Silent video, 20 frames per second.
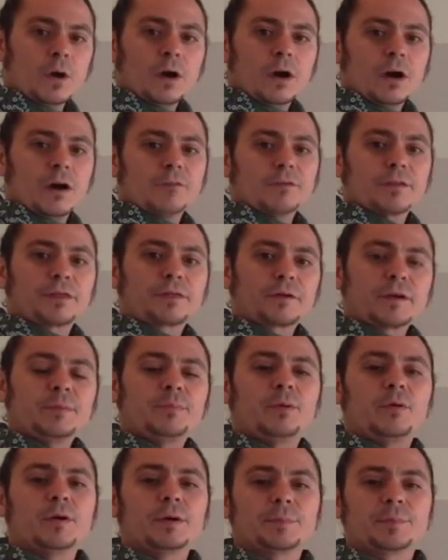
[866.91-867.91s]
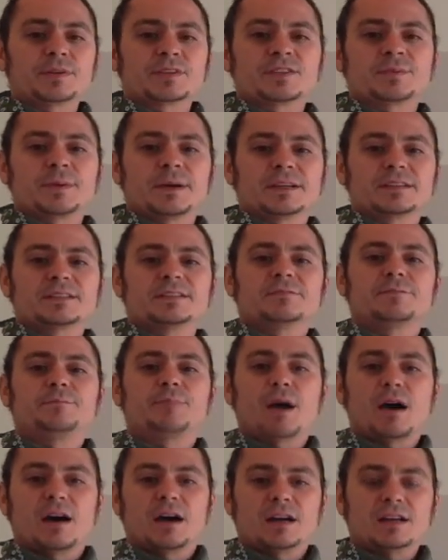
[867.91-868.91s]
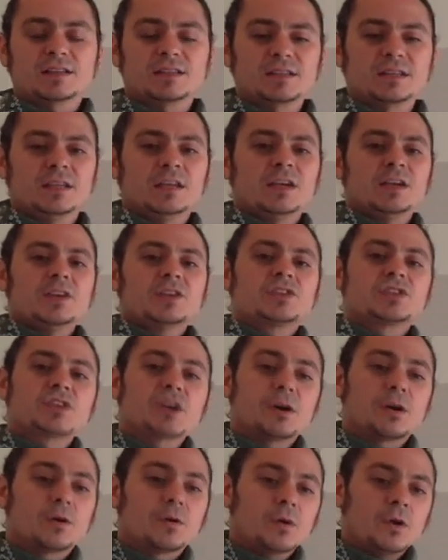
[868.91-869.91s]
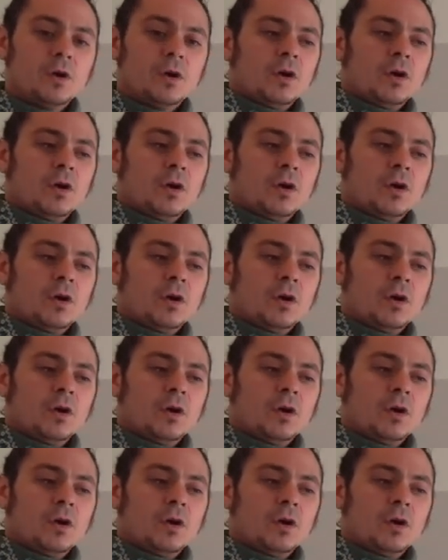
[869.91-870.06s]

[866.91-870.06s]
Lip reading: of a 3-point perspective box. So